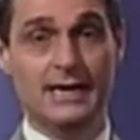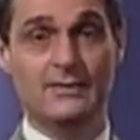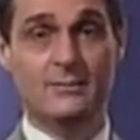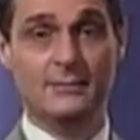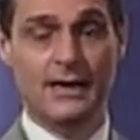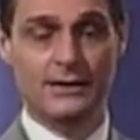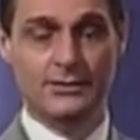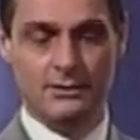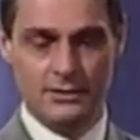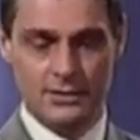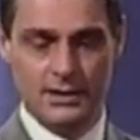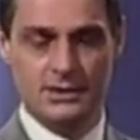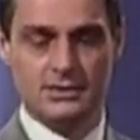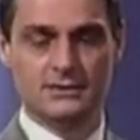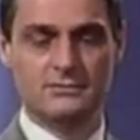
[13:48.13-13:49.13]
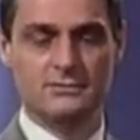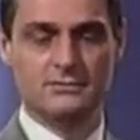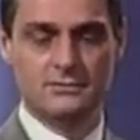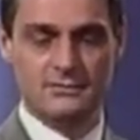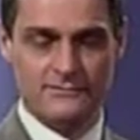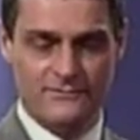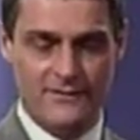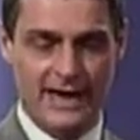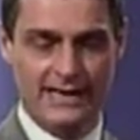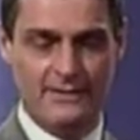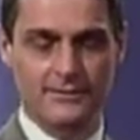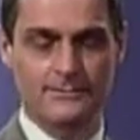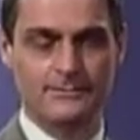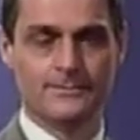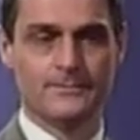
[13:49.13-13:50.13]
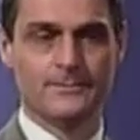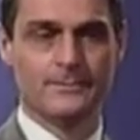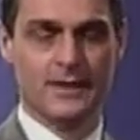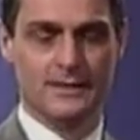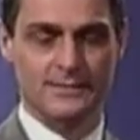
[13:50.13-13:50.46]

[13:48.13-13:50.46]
in the manual to find them.